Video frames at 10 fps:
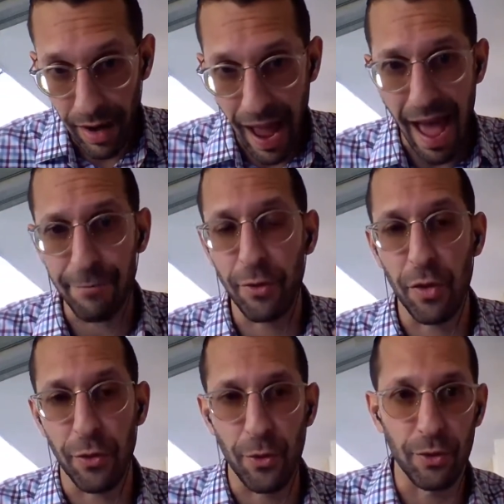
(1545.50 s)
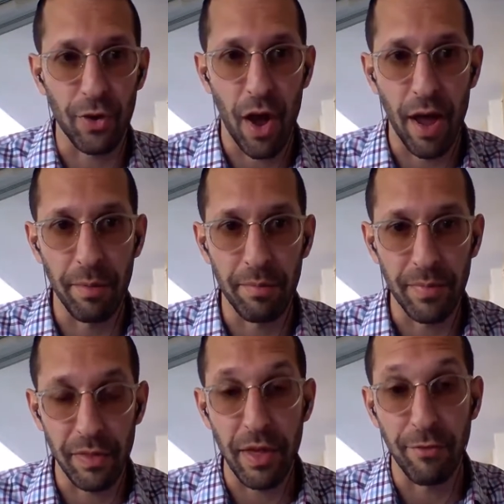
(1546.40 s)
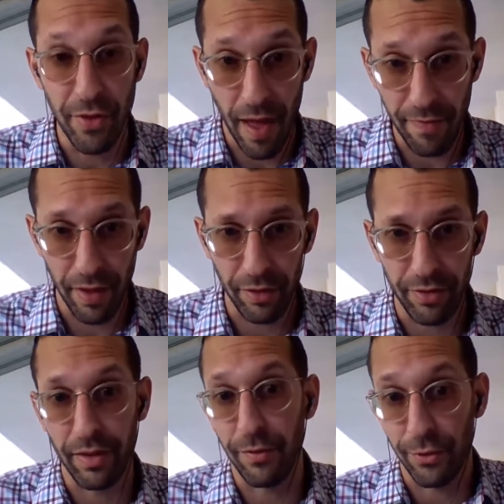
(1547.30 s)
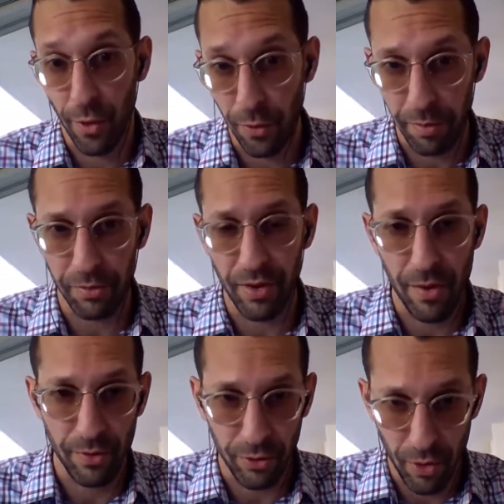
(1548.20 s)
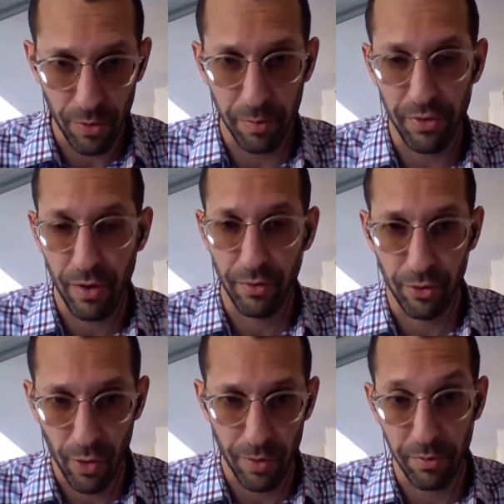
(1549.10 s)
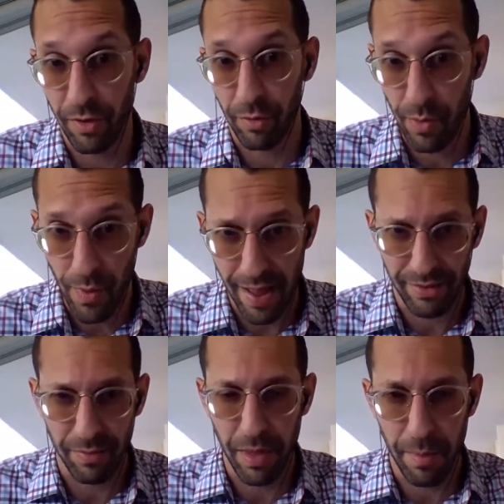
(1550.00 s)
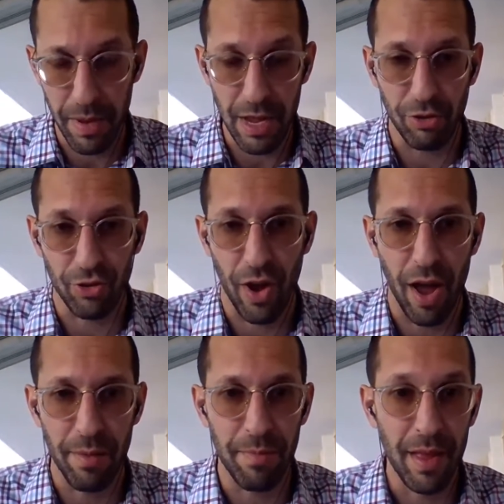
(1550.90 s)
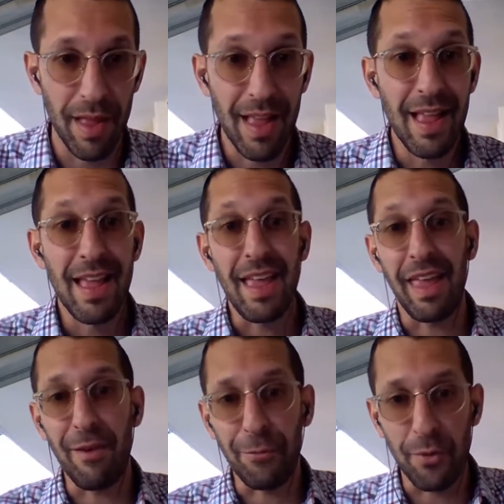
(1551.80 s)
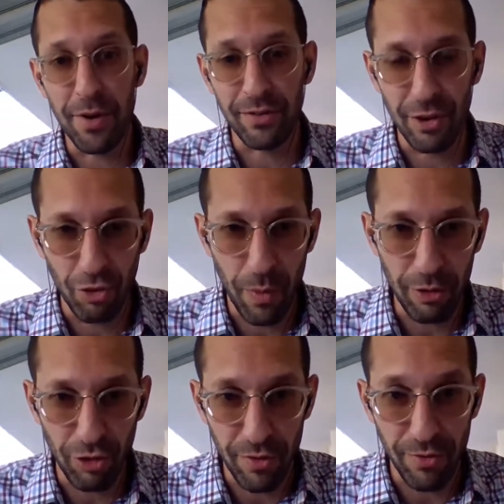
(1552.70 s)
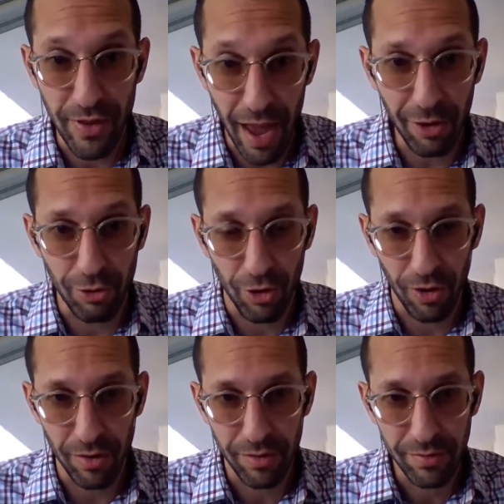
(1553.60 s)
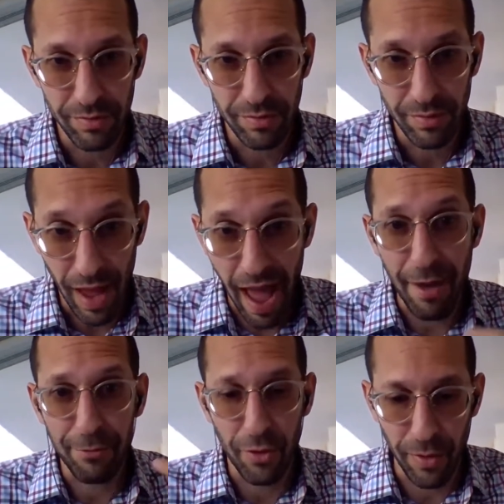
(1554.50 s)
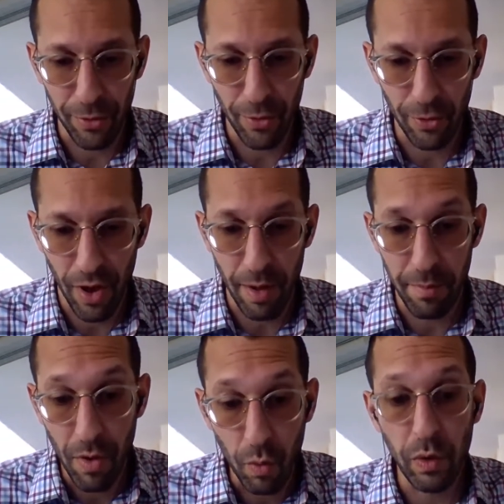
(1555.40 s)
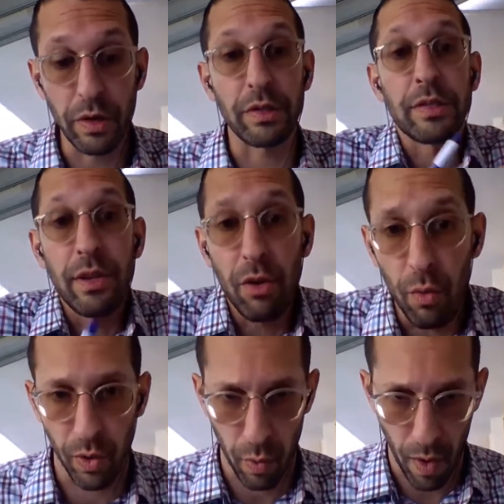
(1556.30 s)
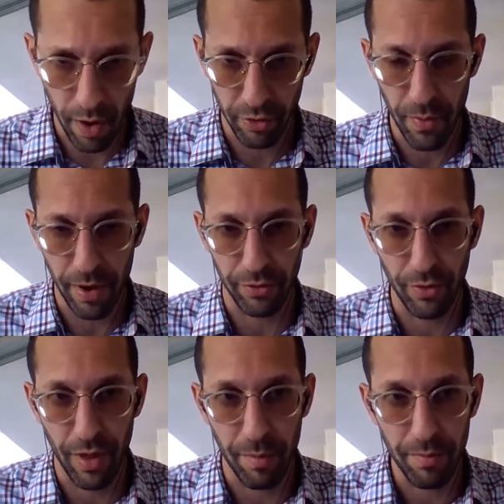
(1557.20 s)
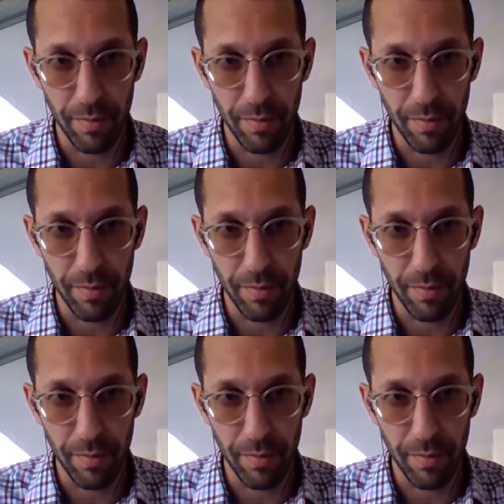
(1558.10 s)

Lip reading: after the 3rd time that they've done this, that they've sold themselves, and we ransom them each time, if they're in a situation of danger after that 3rd time, we're still required to rescue them.